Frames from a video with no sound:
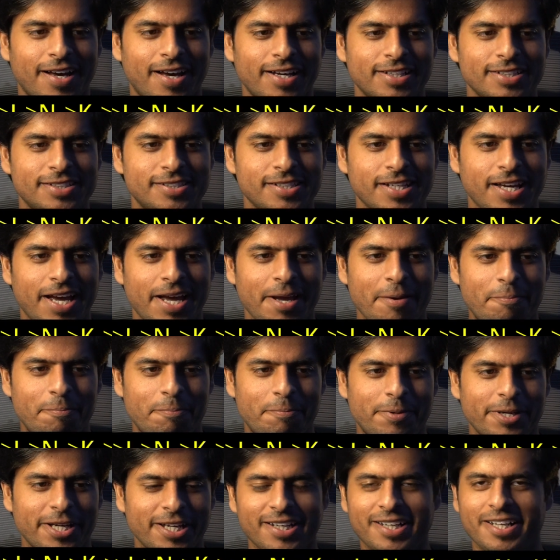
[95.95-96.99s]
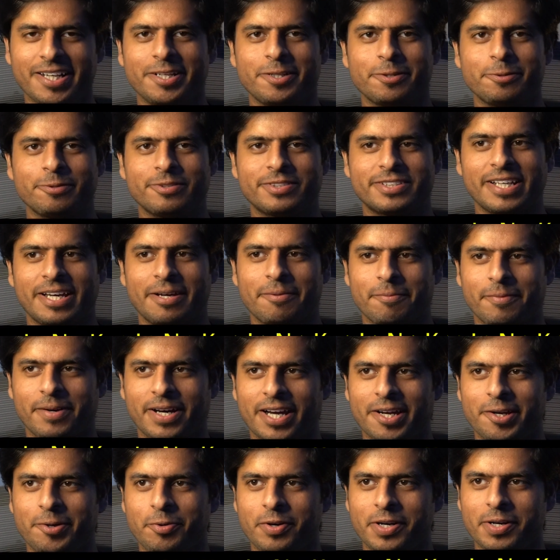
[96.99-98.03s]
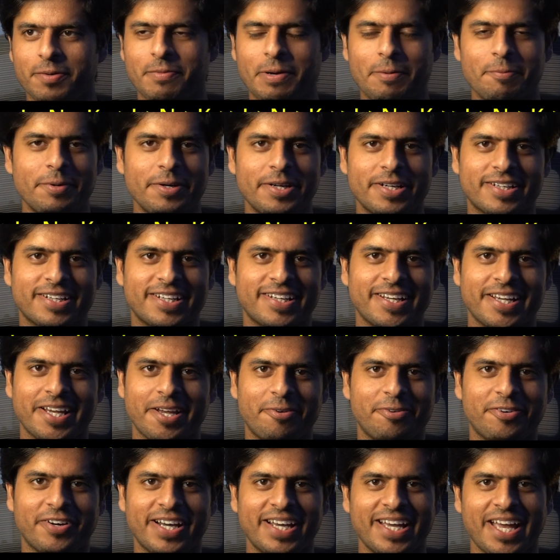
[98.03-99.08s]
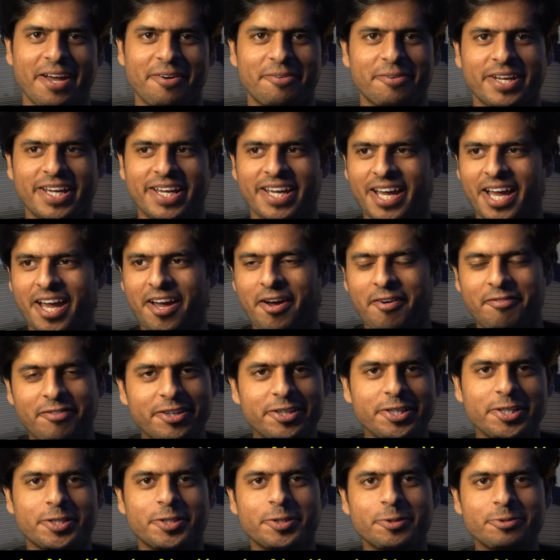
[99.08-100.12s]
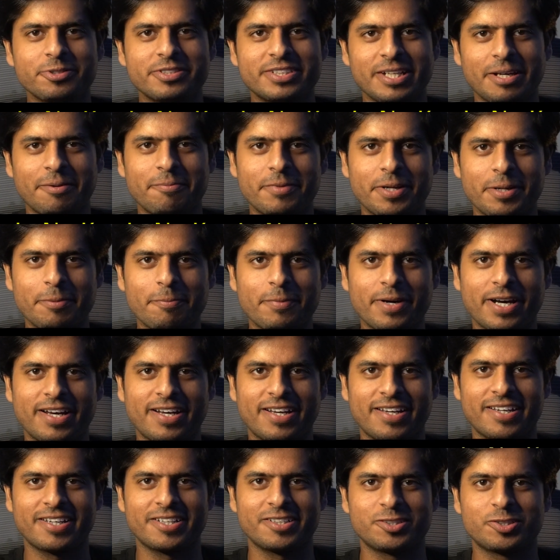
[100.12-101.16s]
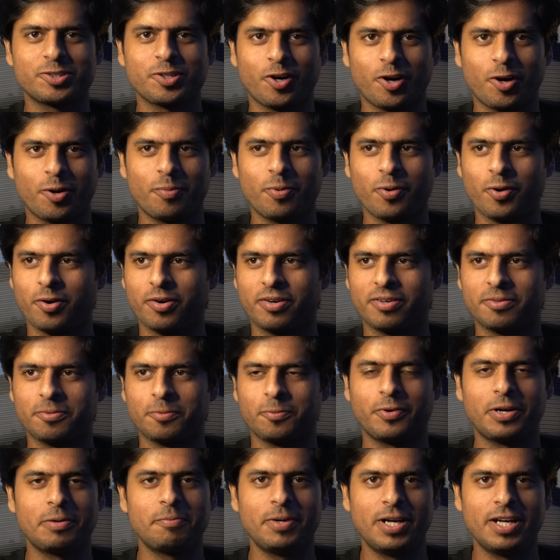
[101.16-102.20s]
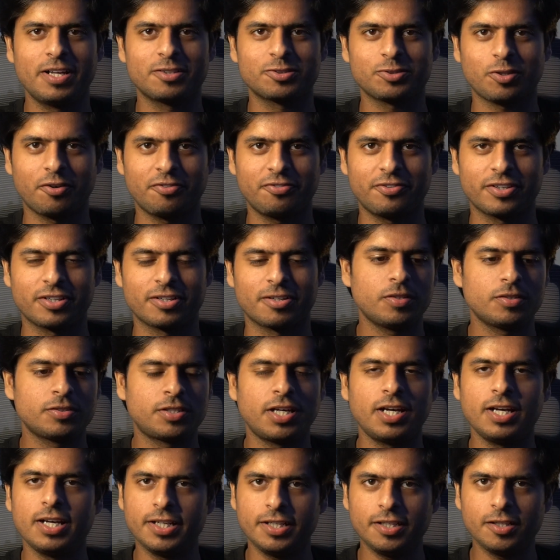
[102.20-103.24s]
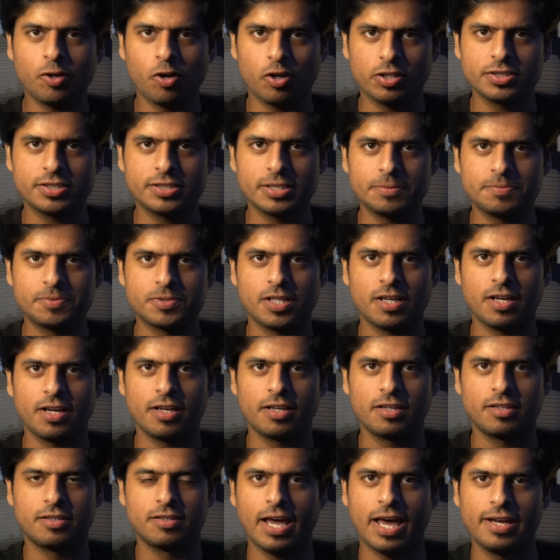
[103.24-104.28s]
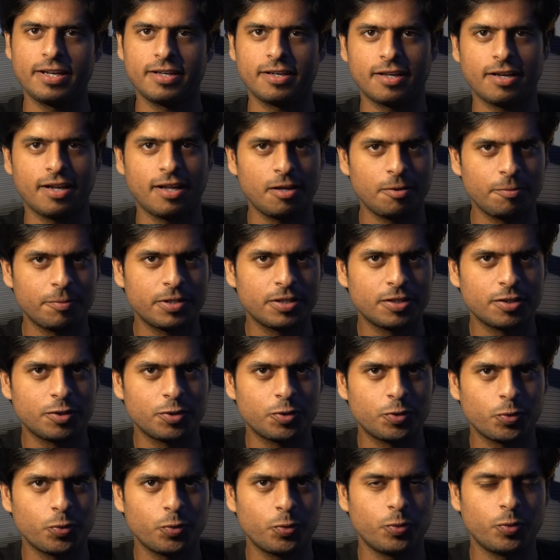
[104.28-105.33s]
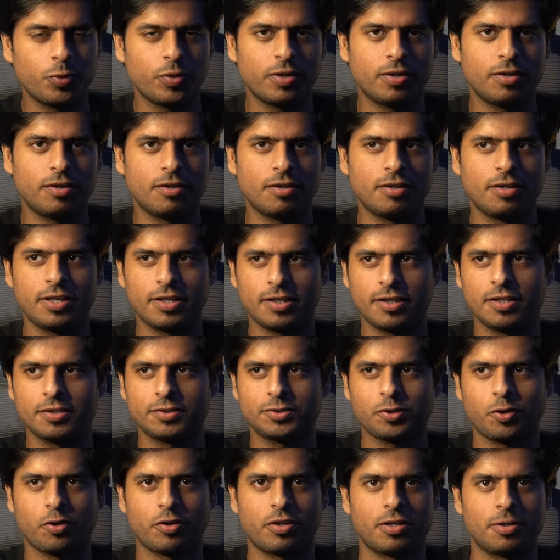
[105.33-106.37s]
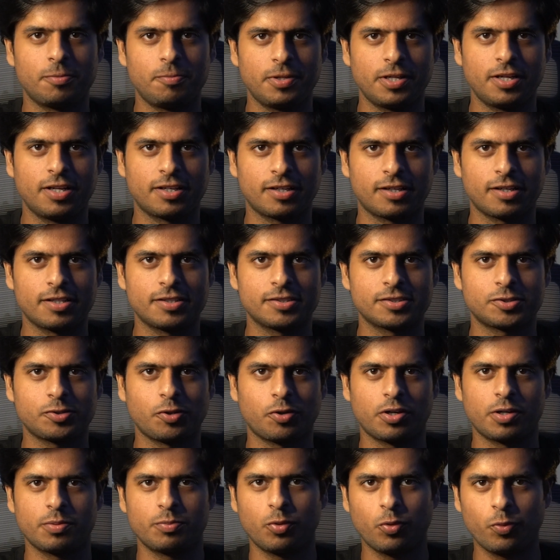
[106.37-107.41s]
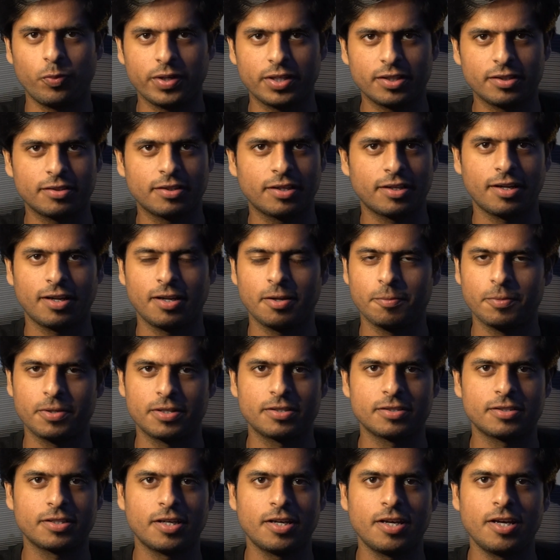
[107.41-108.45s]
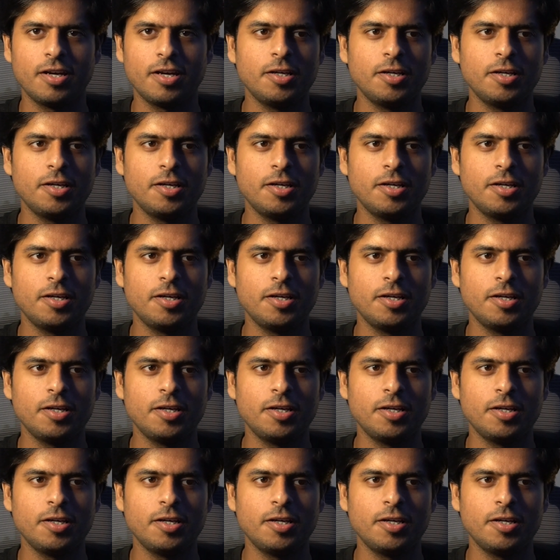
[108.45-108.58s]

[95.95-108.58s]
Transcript: I'd say I barely use them. I don't remember if I have ever used them in my job or while building software. The related concepts like adding an element into a linked list or a doubly linked list or removing an element.